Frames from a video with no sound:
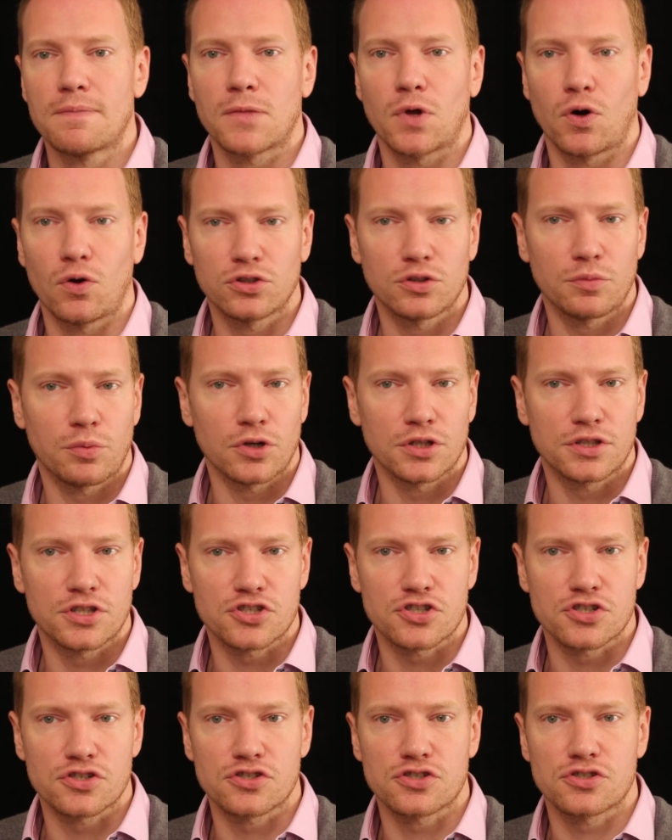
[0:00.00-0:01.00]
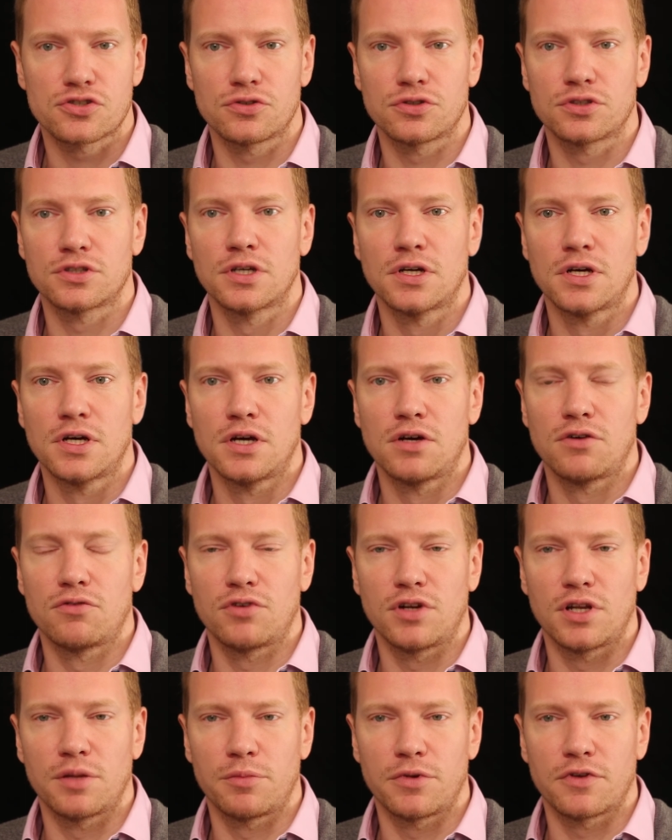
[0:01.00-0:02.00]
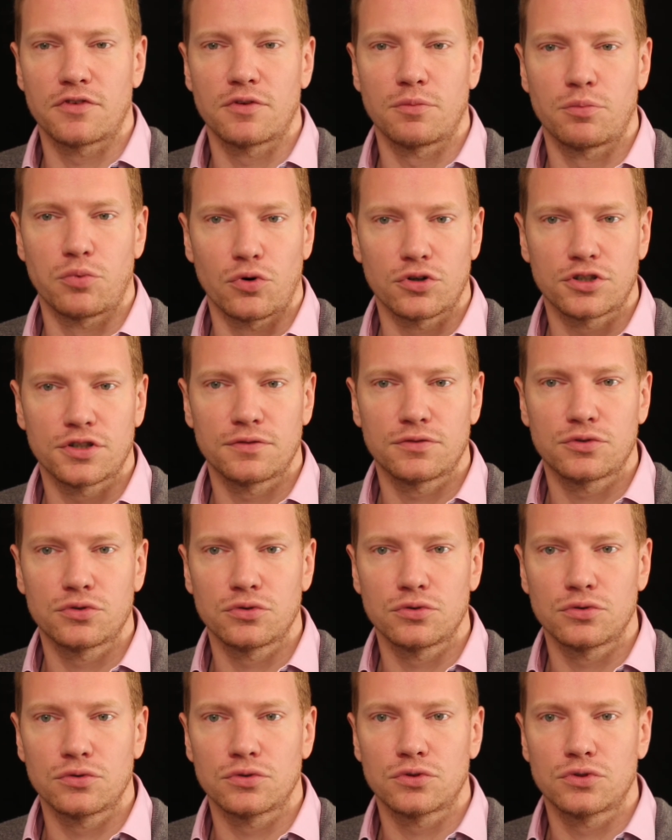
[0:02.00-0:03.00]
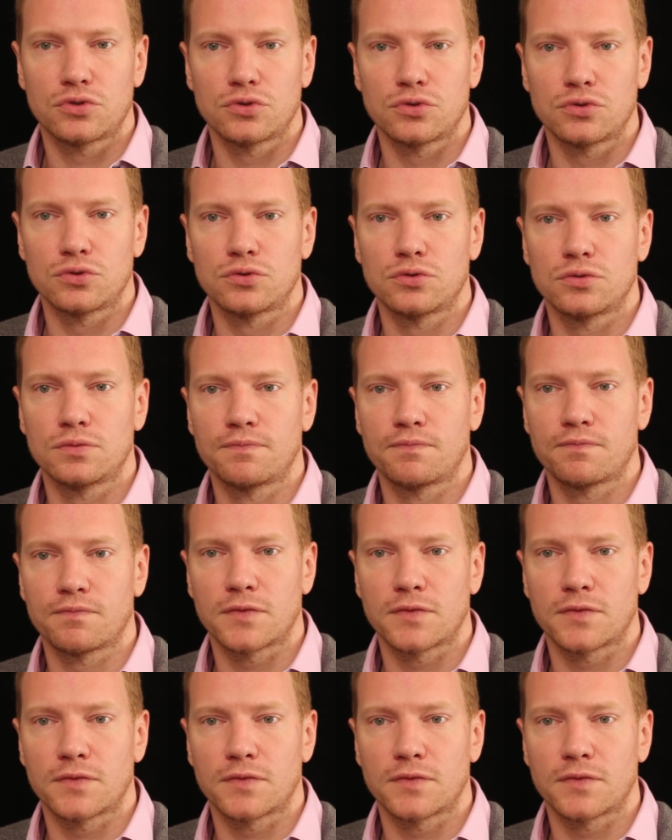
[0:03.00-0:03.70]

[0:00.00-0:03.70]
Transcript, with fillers: All the politicians should really be supportive to to